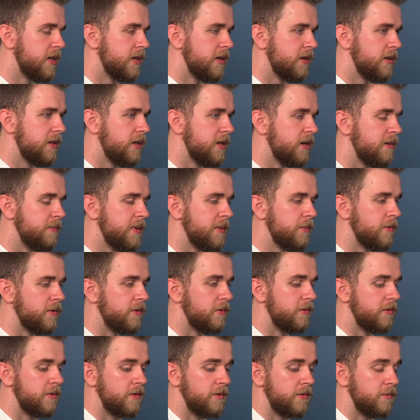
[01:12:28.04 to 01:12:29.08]
You know,
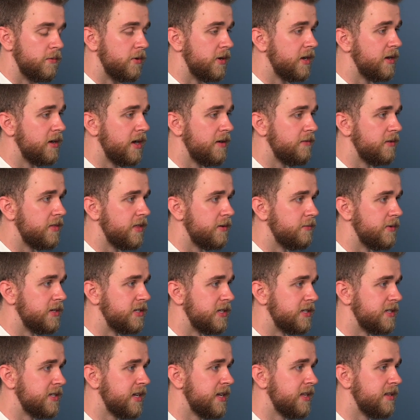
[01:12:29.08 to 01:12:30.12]
people will hear everything we
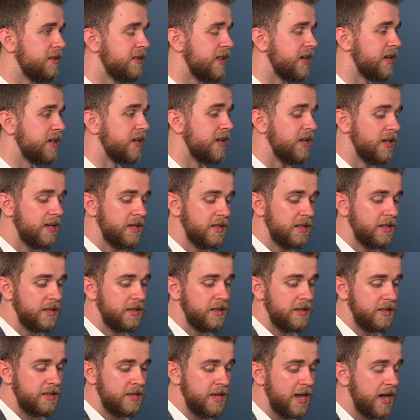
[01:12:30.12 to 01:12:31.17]
just said and like,
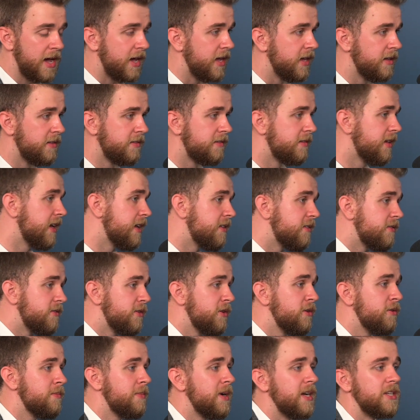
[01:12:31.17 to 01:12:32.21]
yeah, it's
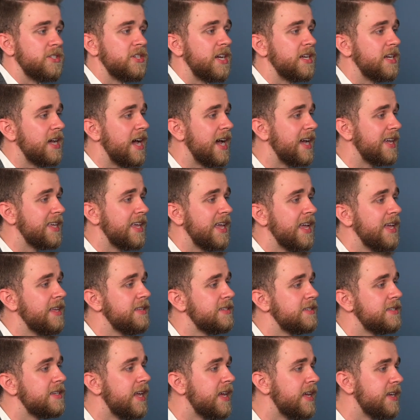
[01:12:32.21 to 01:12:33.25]
too much. I can't
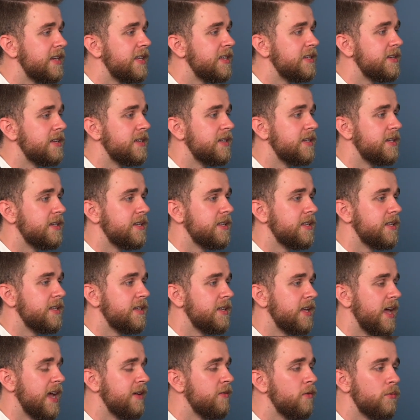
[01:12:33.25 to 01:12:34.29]
stand it.
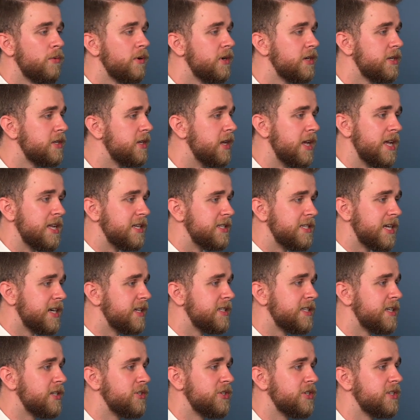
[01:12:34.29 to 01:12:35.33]
Everyone
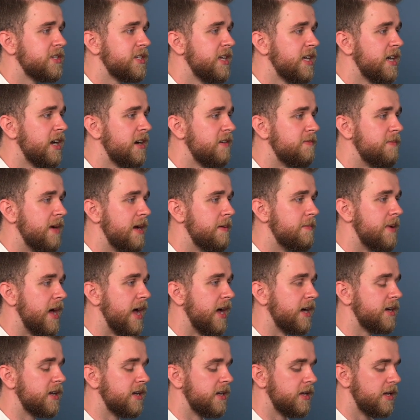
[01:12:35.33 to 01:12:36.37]
does it. Just get off my
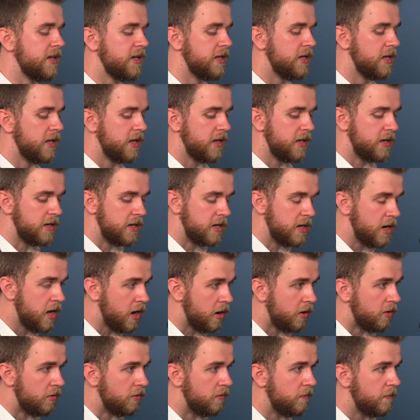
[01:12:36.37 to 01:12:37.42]
back. Mm-hmm.
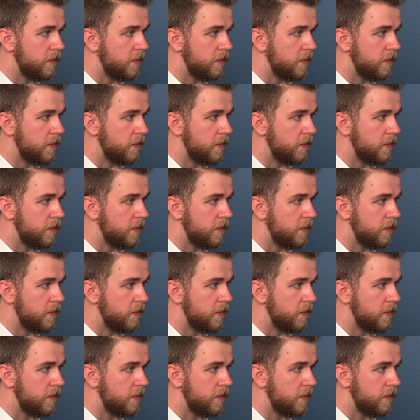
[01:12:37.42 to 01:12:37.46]
No,